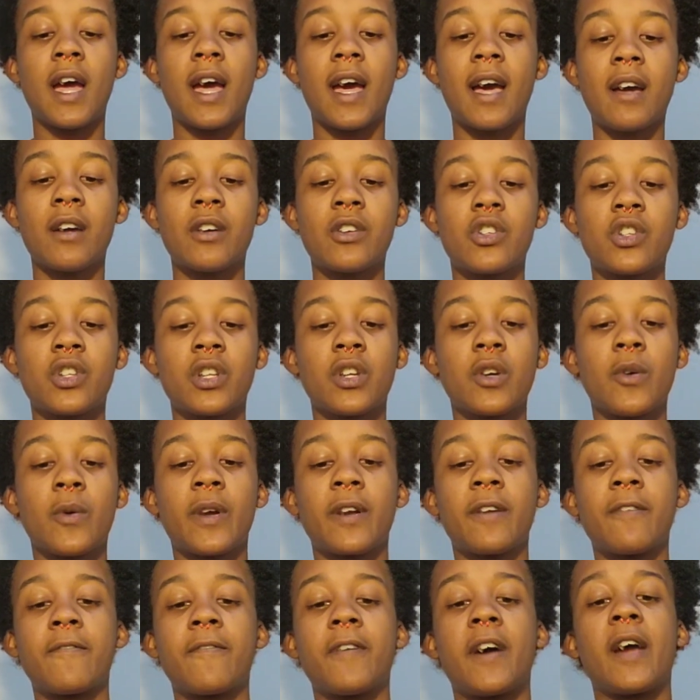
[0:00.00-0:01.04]
actually going
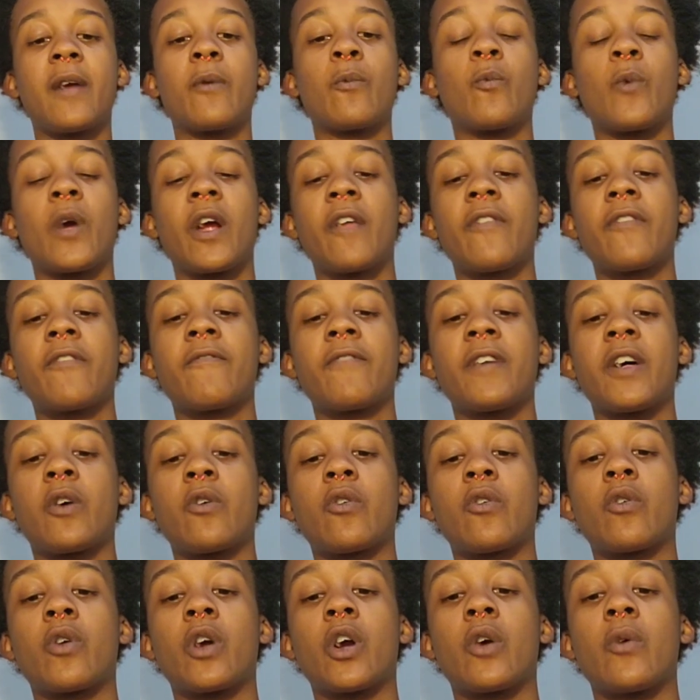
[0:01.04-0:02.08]
to find where the
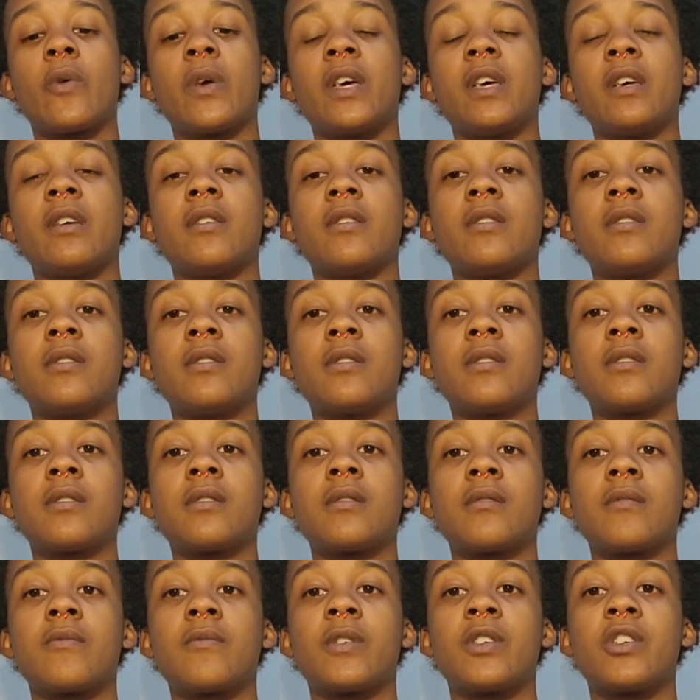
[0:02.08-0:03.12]
Velcro is,
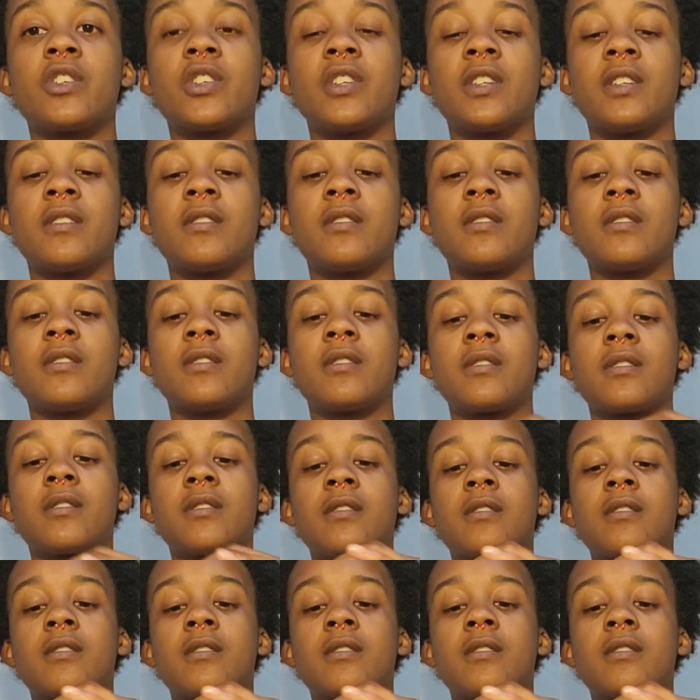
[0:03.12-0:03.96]
which is